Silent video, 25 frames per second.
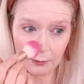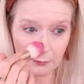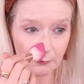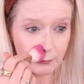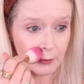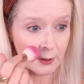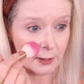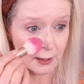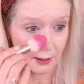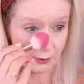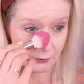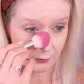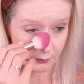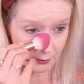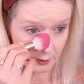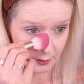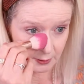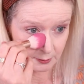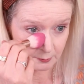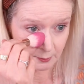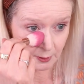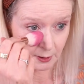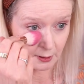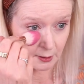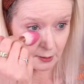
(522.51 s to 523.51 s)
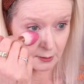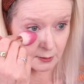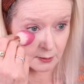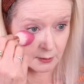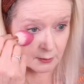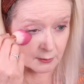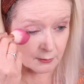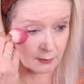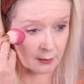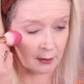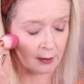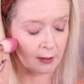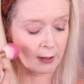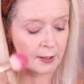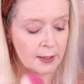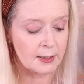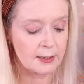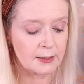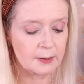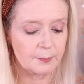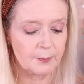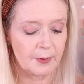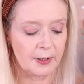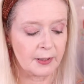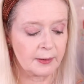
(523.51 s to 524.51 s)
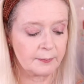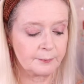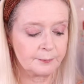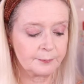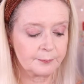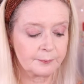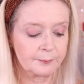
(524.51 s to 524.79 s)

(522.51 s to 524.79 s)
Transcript: really dries my under eyes, but